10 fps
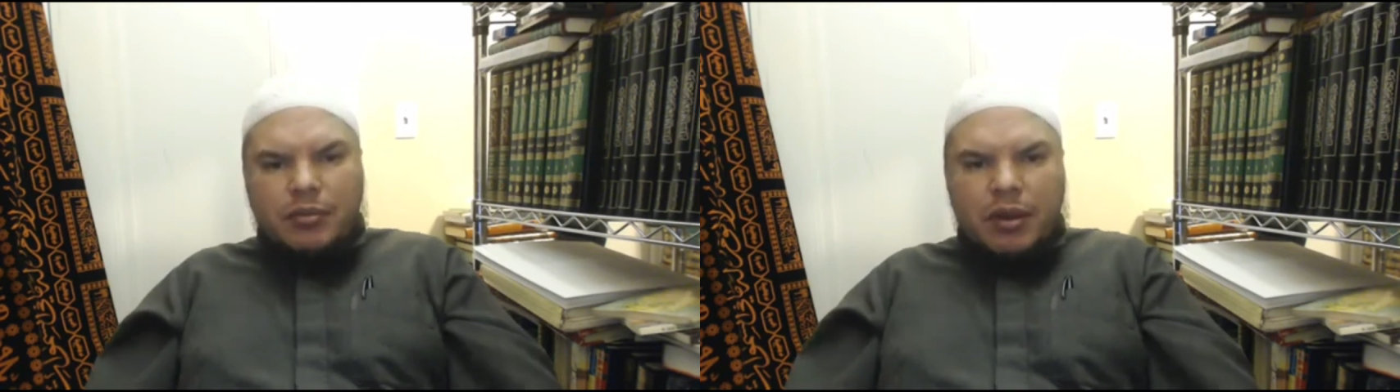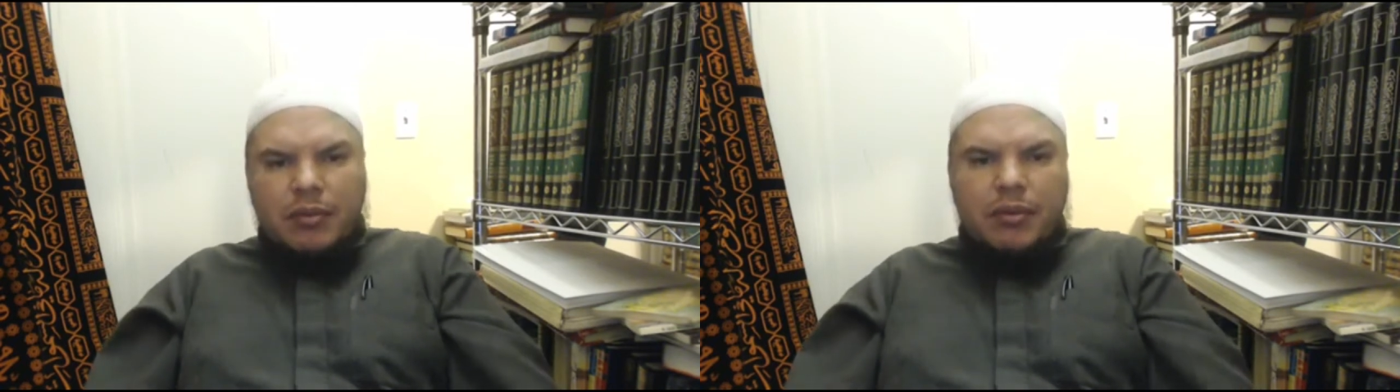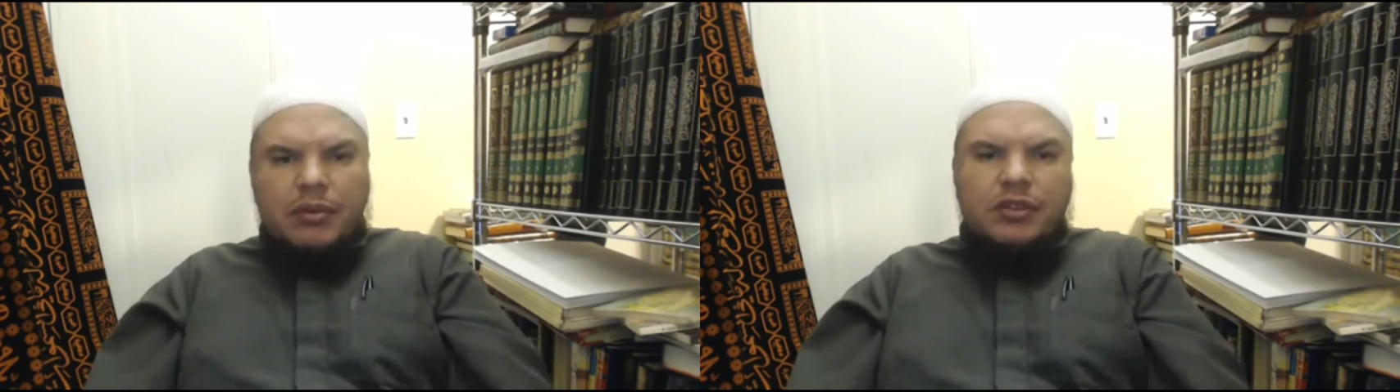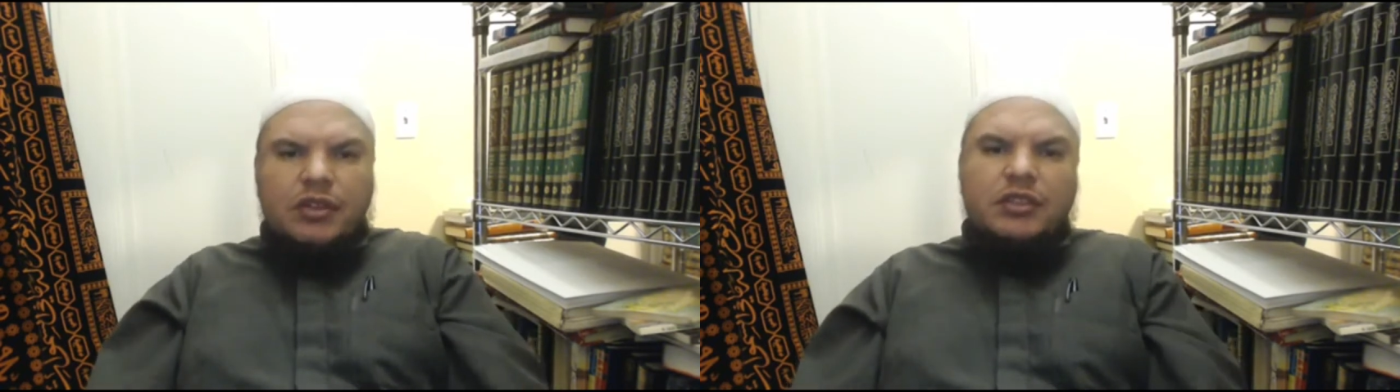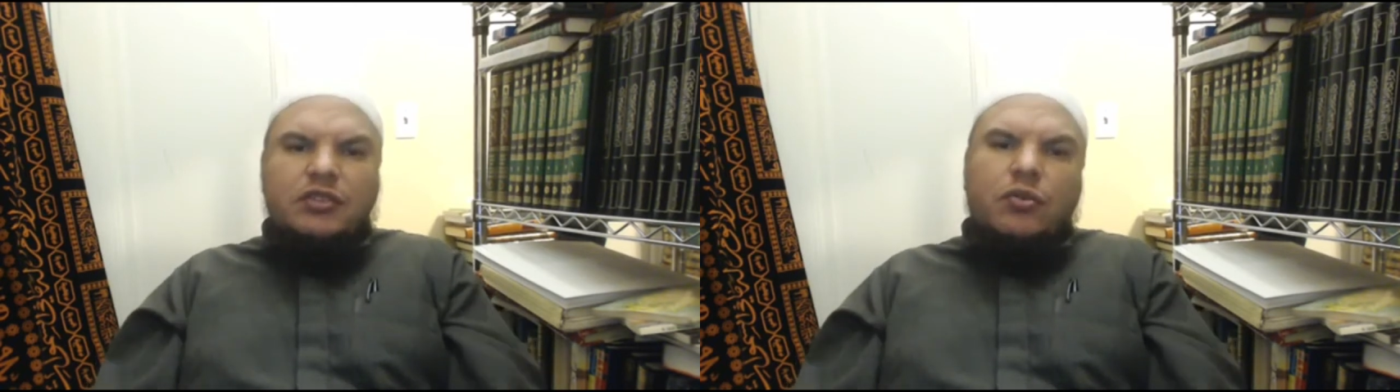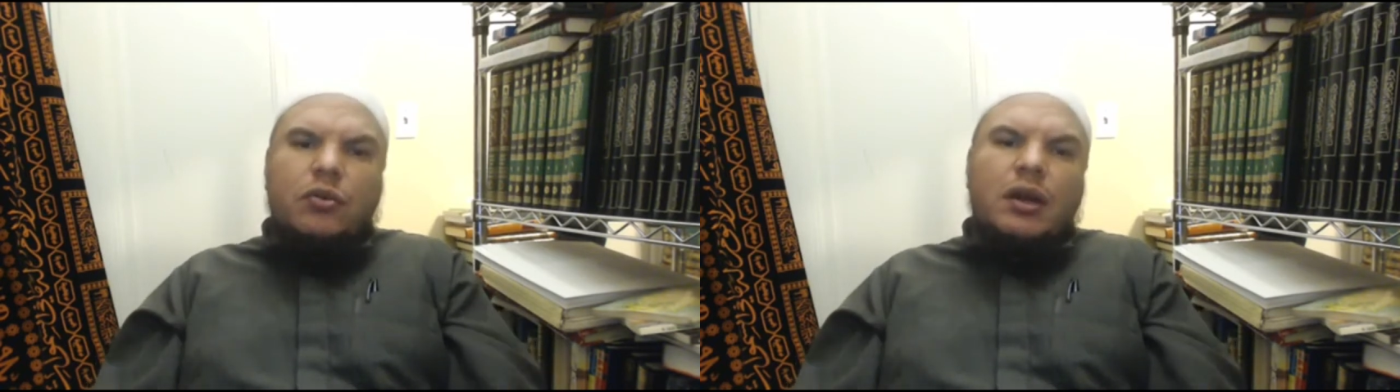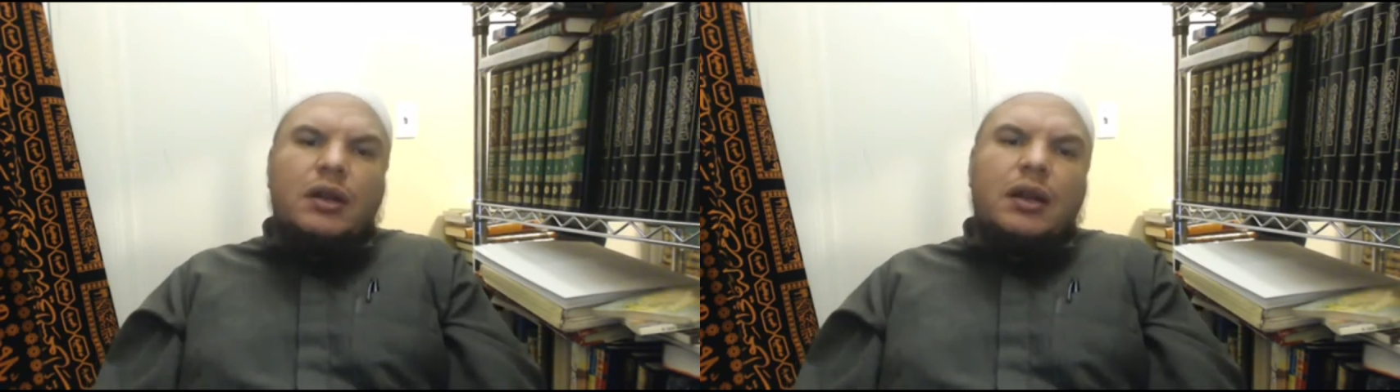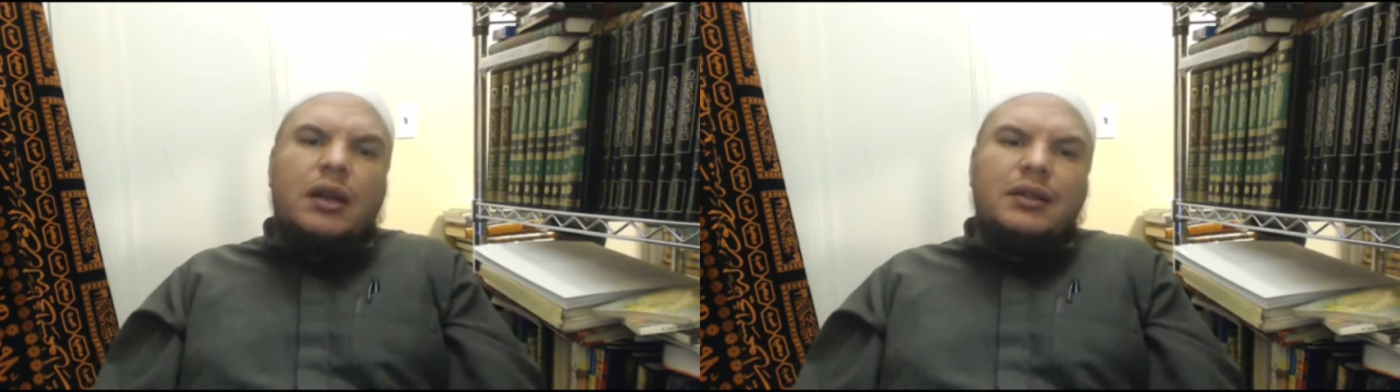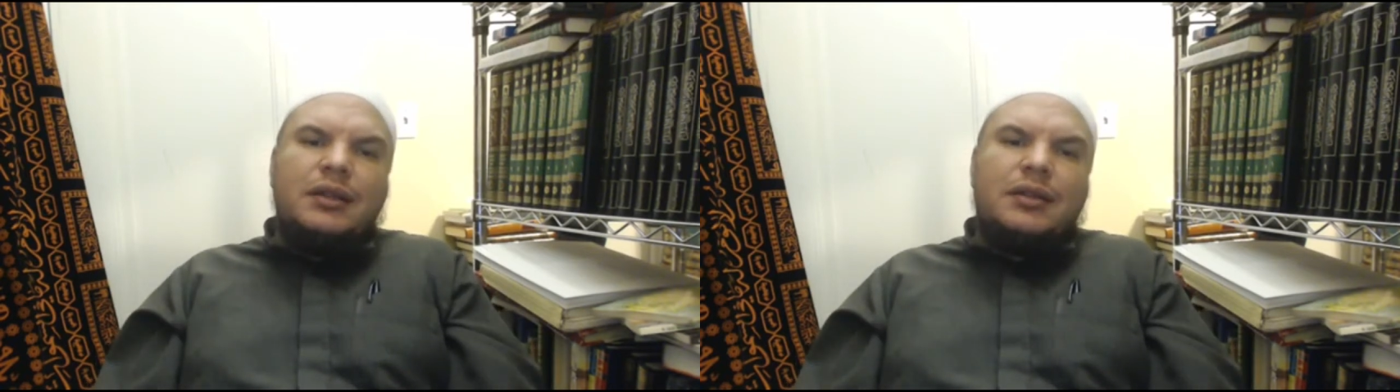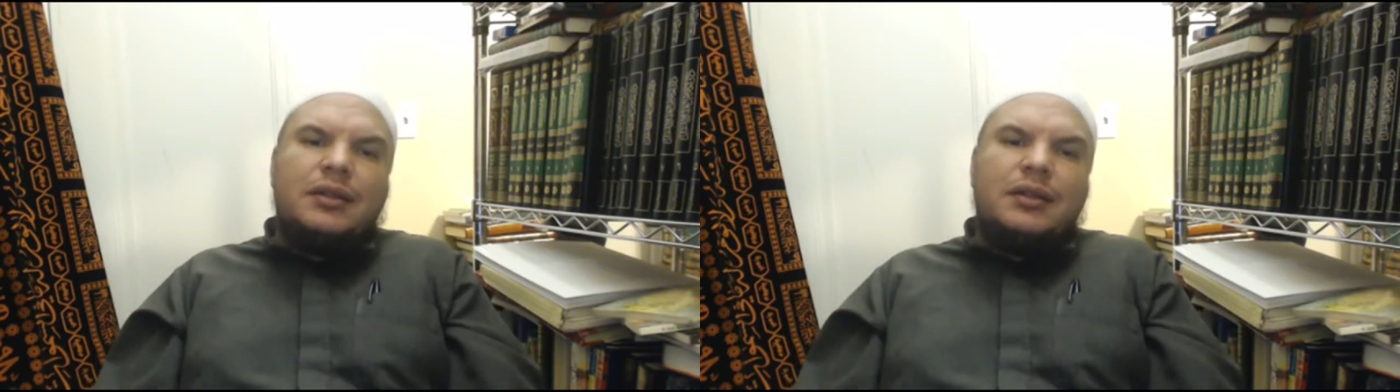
primary, such as Quran and Hadith,